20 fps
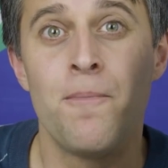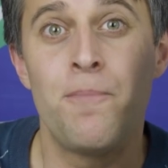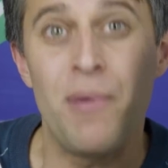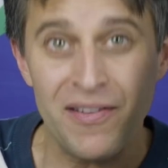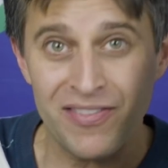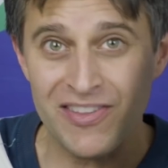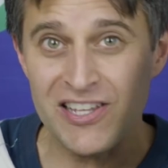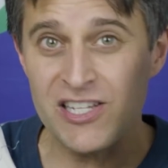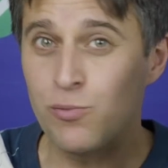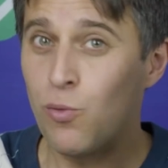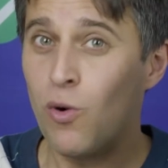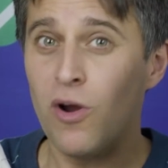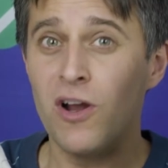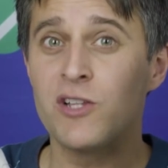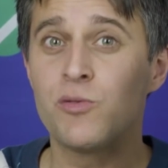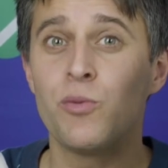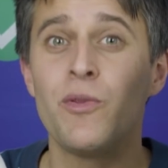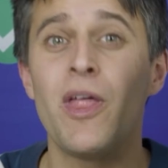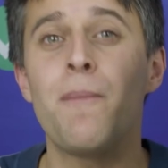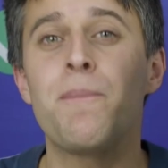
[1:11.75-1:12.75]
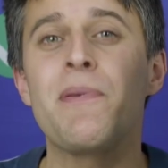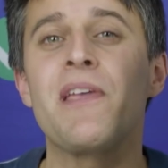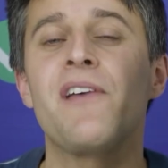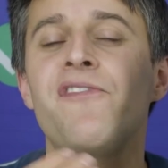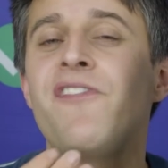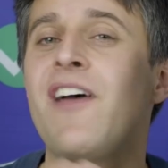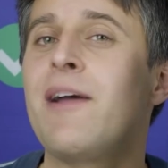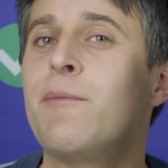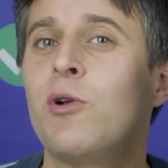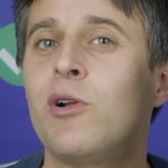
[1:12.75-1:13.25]
But these words will not be
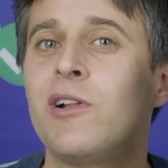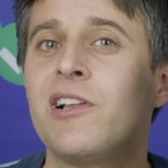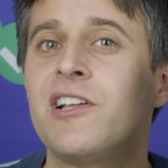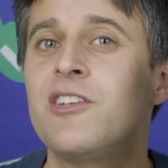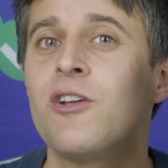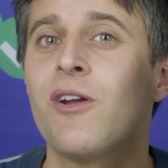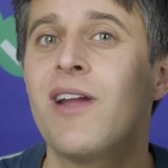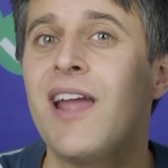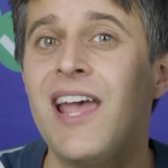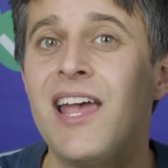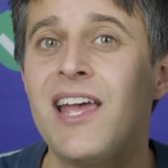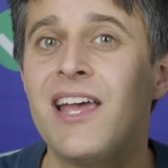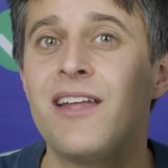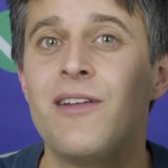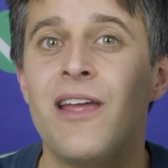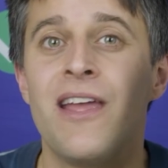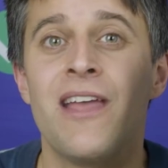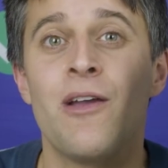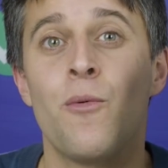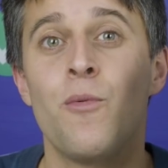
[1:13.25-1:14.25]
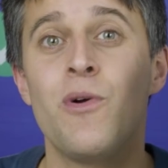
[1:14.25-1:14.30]
ephemeral in your head